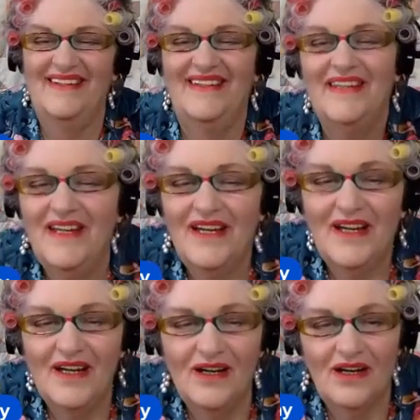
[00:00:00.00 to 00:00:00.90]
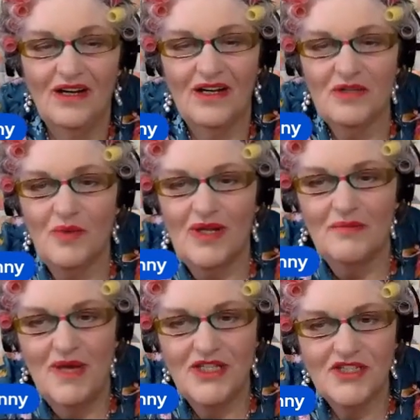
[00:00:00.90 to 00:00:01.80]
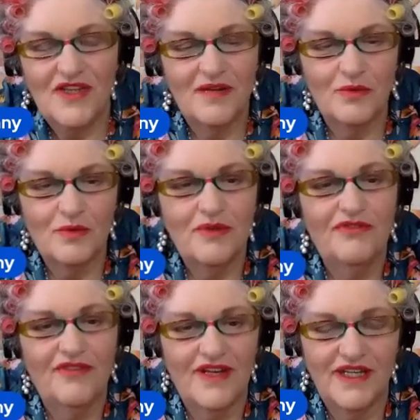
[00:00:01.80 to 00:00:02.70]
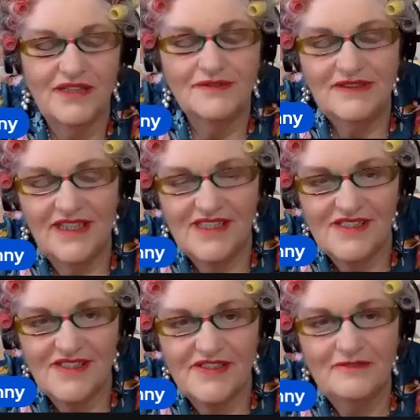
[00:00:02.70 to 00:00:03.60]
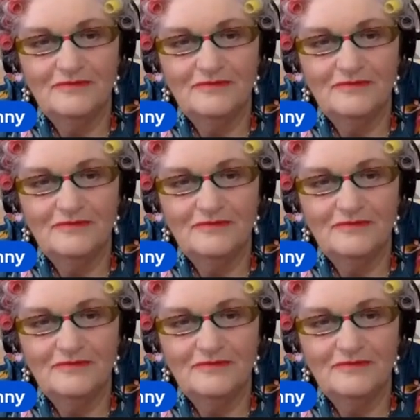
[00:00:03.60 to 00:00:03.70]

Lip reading: Oh, I could well imagine that would be funny. Yes.